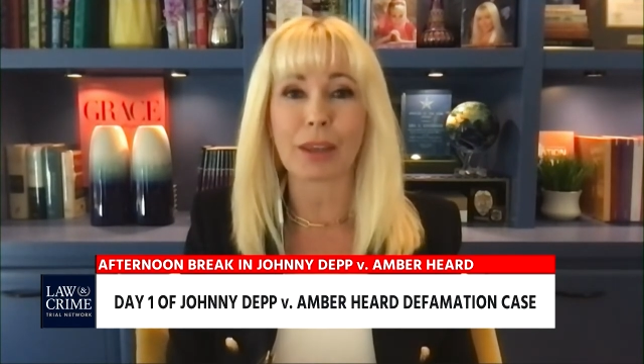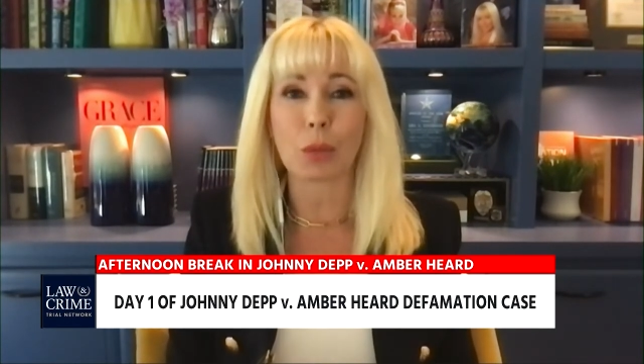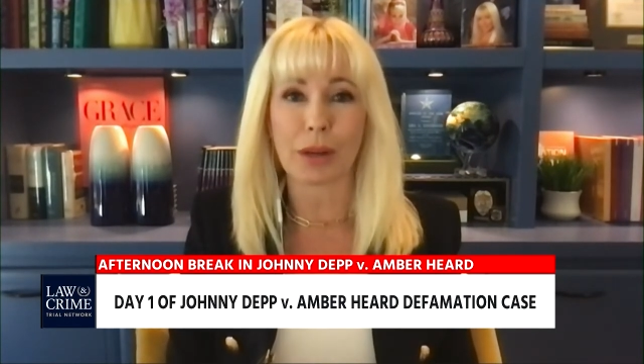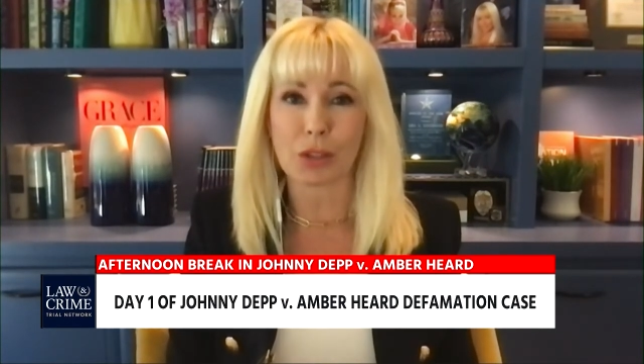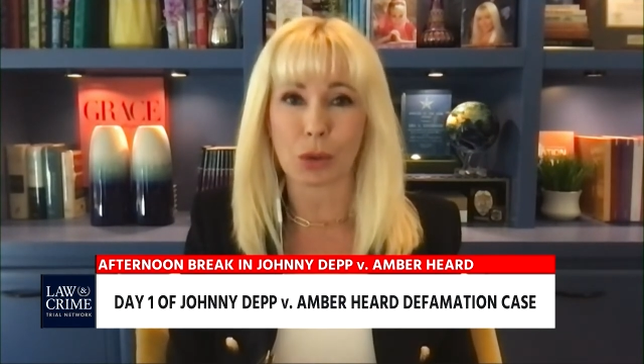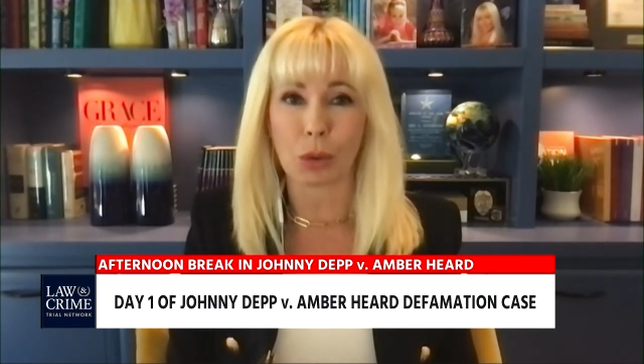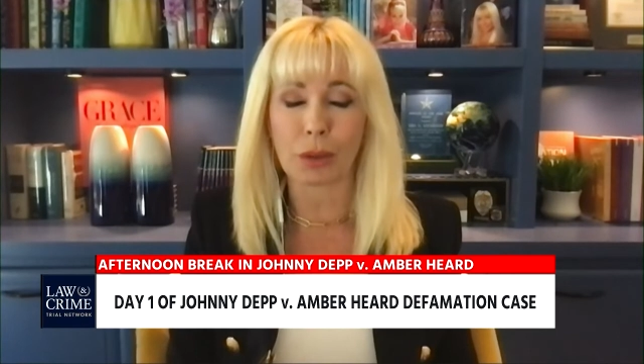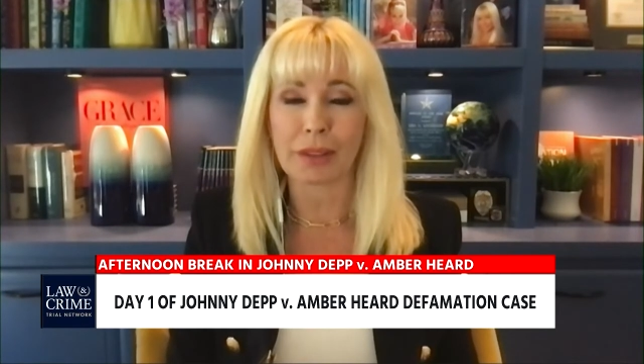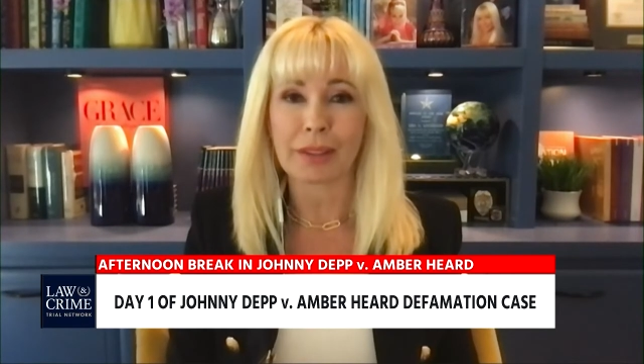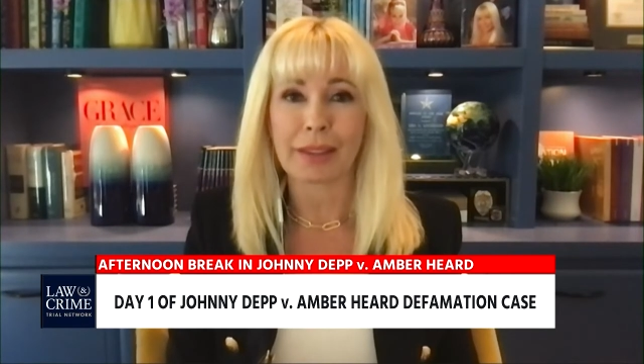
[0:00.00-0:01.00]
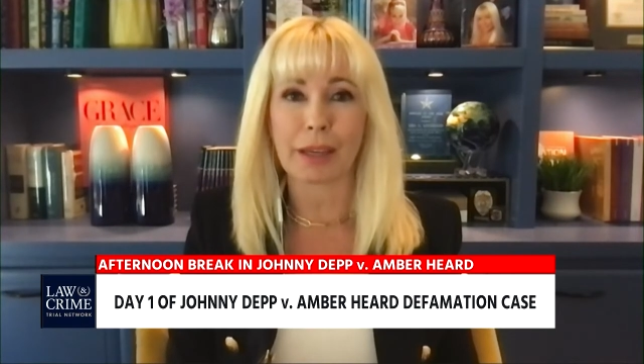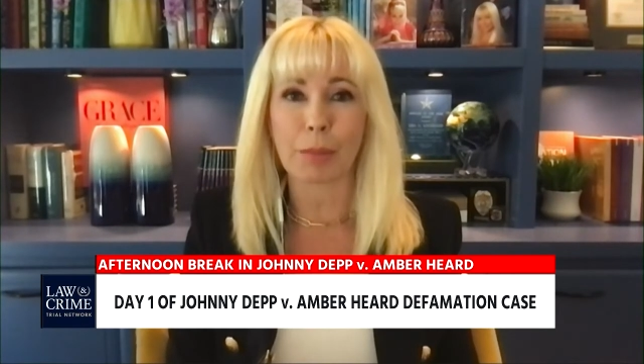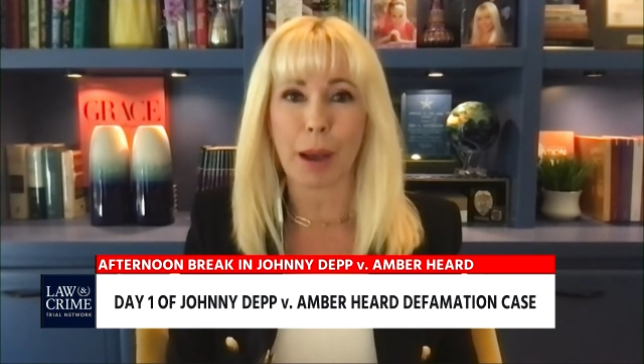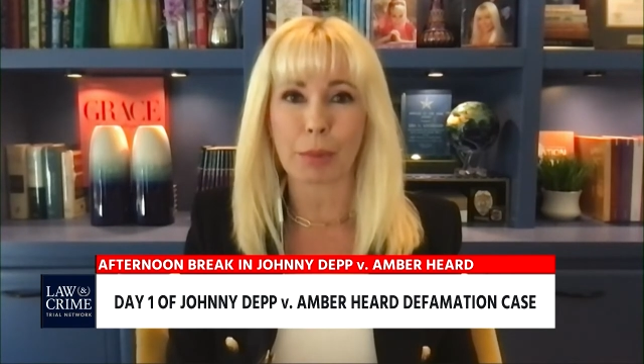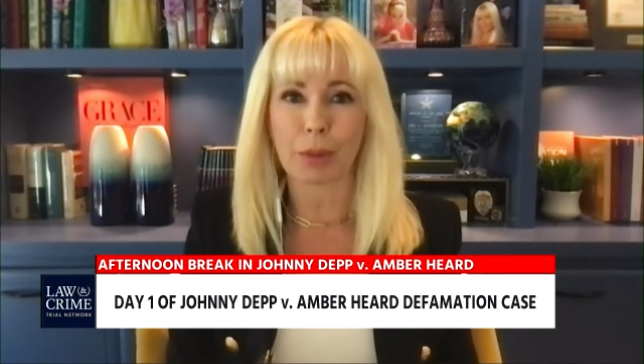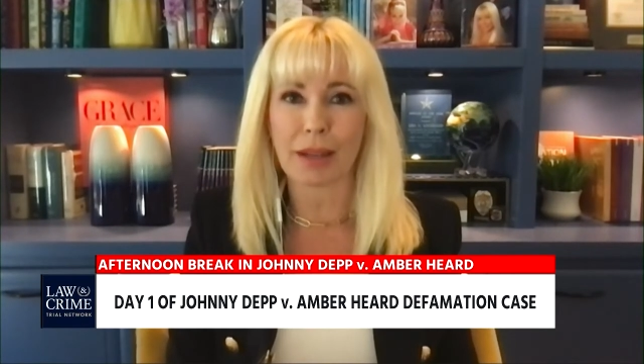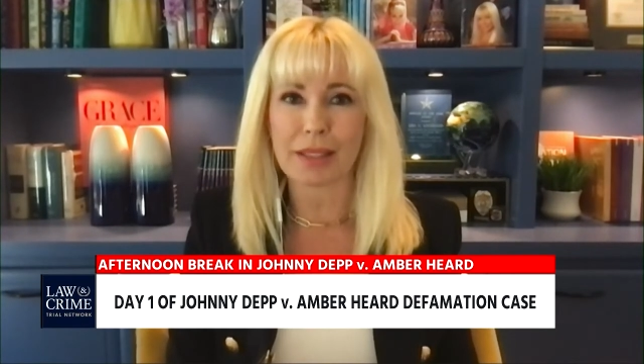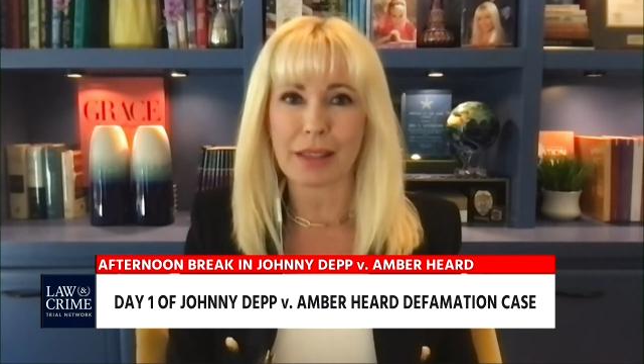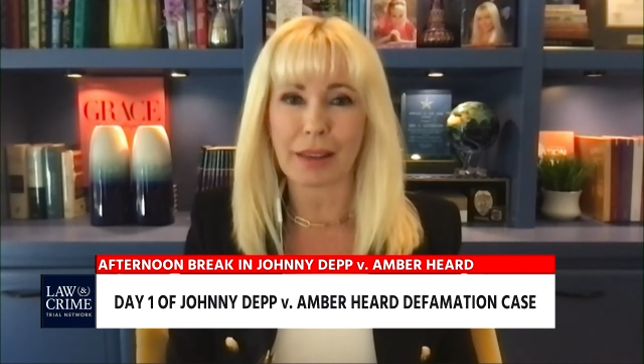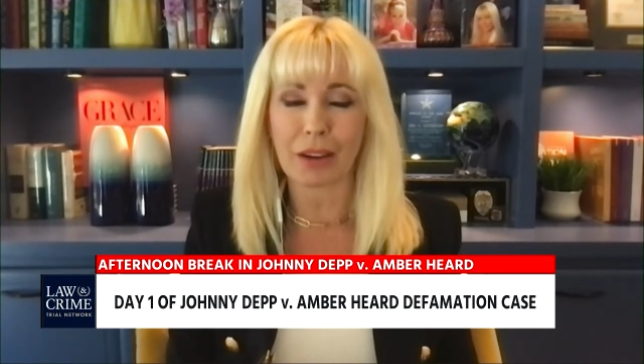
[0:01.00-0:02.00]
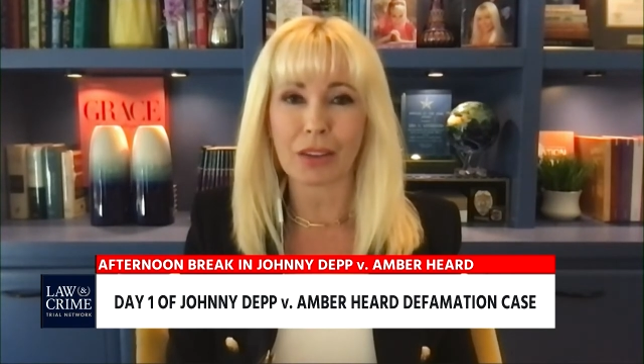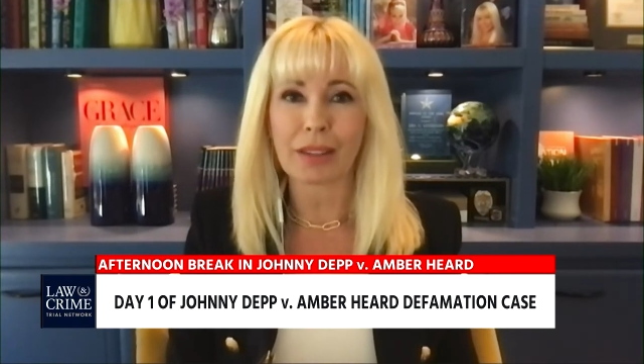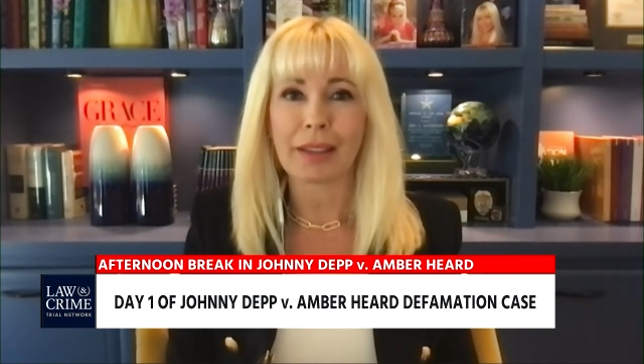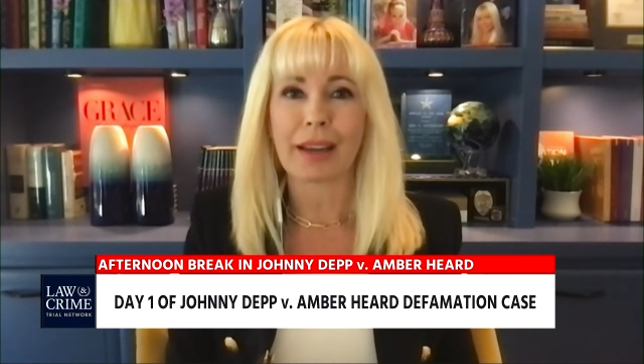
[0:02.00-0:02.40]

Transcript: They went to court, had paparazzi there,